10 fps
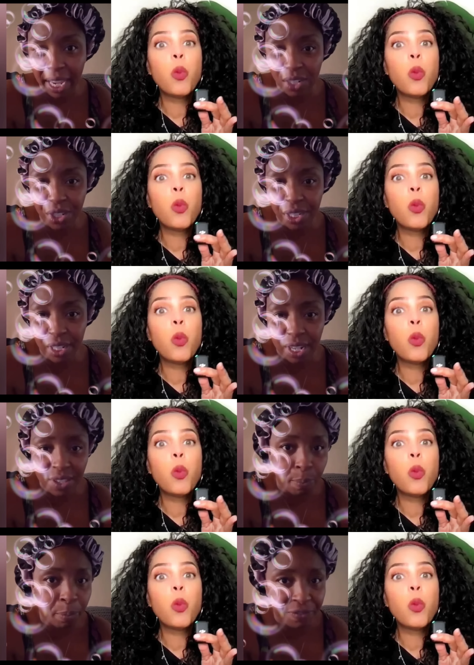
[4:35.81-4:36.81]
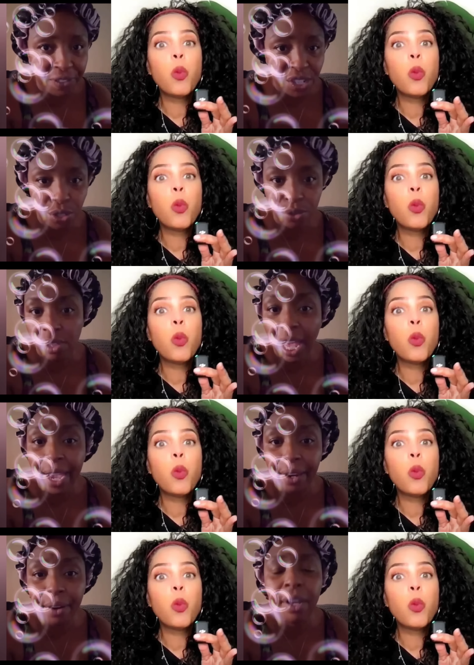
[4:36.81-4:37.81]
Speaker 1: agent. He's a professional
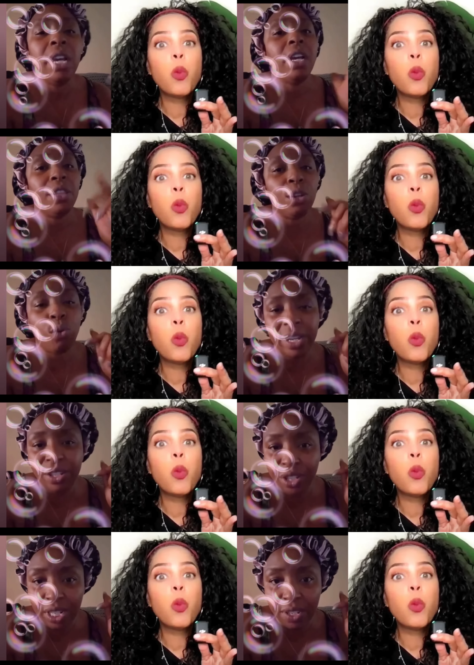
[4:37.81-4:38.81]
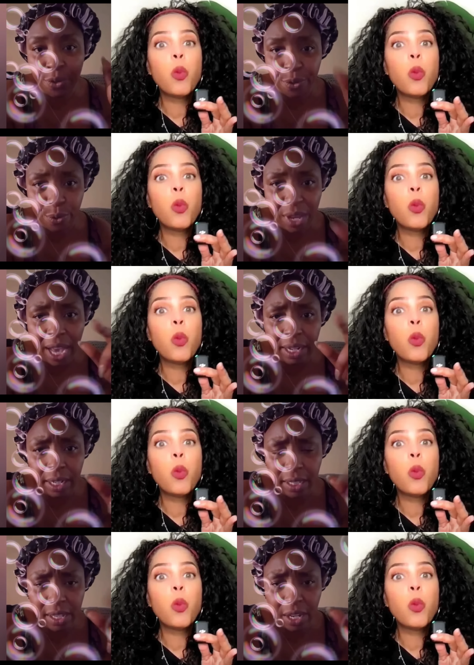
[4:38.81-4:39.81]
liar. The question is who got in
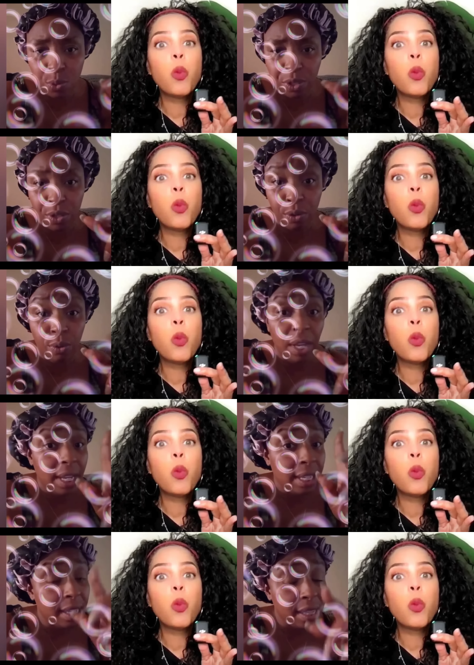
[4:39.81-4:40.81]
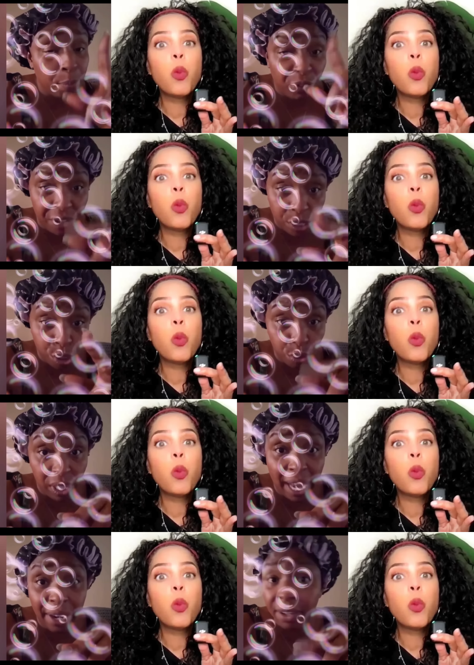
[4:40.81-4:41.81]
touch with who? Did the professional liar